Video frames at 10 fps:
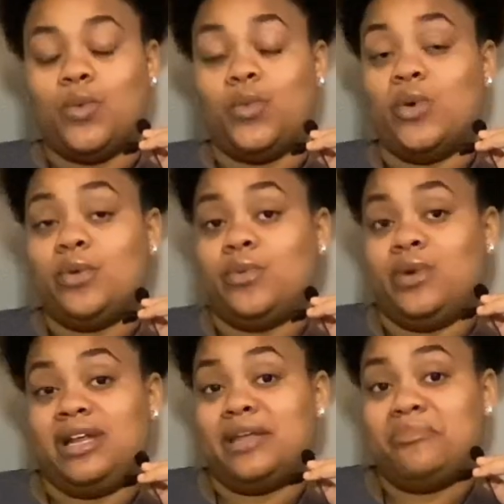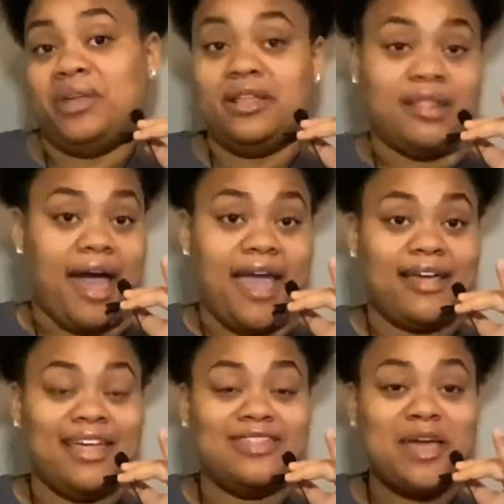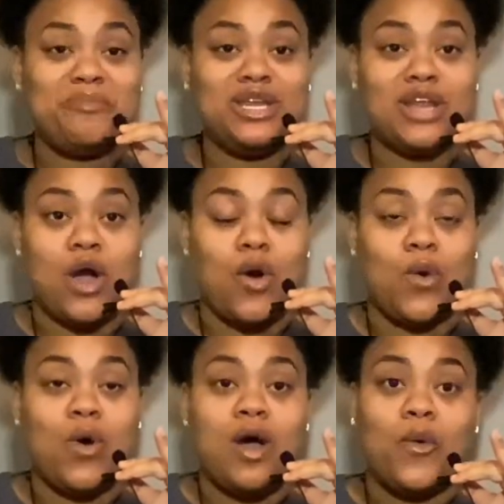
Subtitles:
what it could be like, and let me know